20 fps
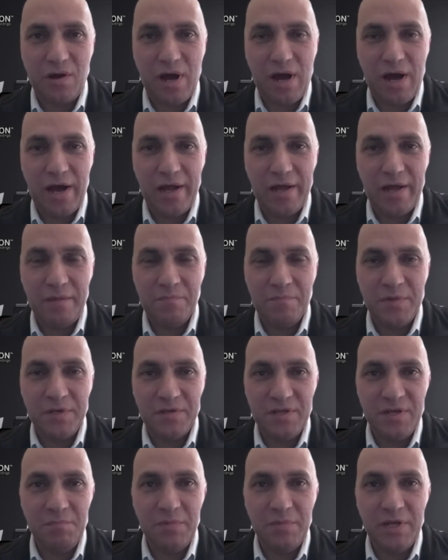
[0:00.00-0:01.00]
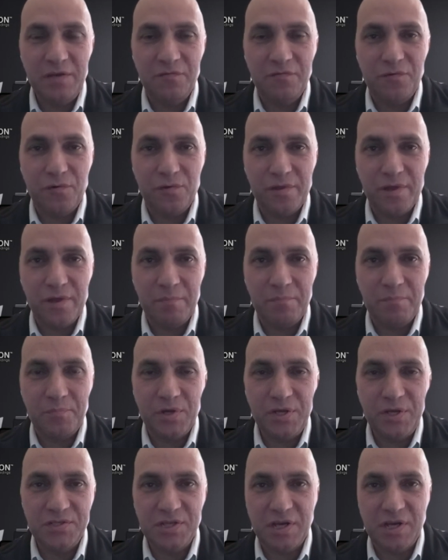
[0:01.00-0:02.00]
I am the team lead for the
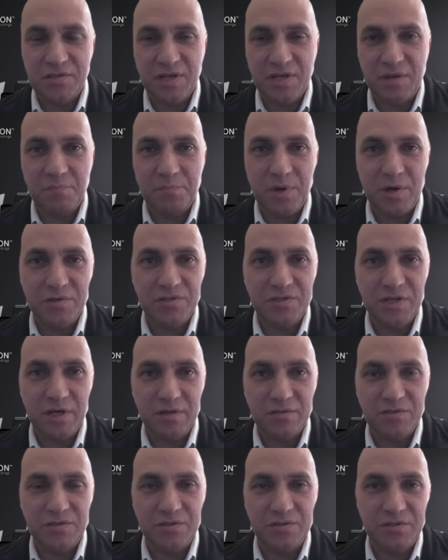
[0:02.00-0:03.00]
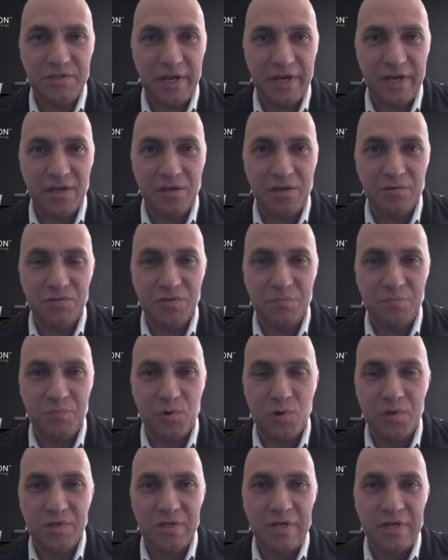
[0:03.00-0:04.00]
pre-sales and post-sales technical
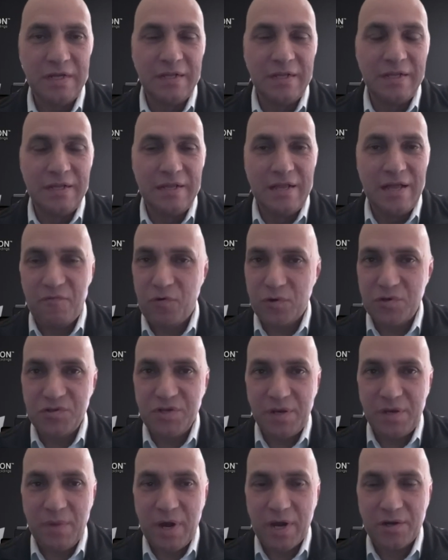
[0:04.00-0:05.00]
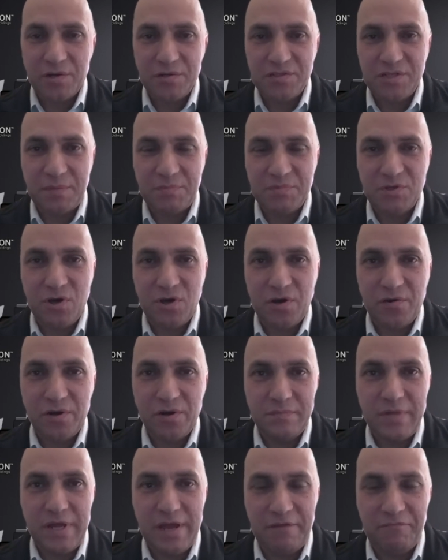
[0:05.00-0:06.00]
support for Trend Micro
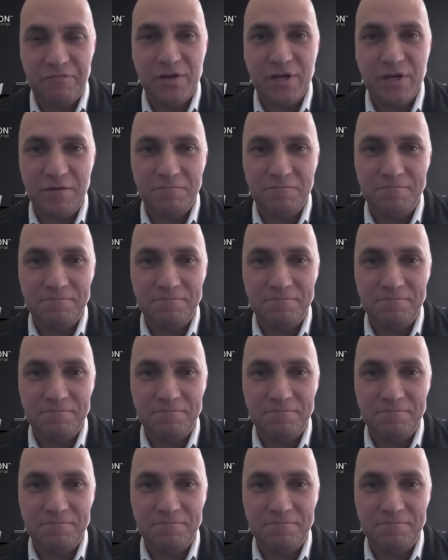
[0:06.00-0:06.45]
Sub-Saharan Africa.